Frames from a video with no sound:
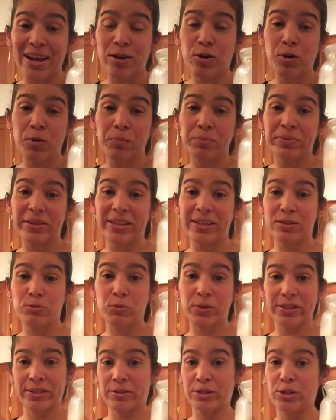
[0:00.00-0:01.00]
hope this
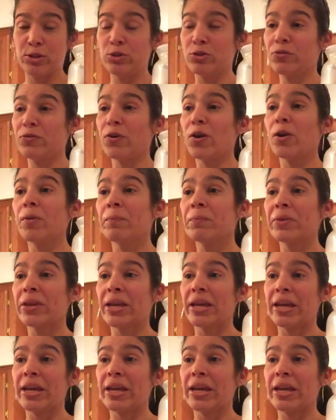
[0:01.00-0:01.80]
was useful.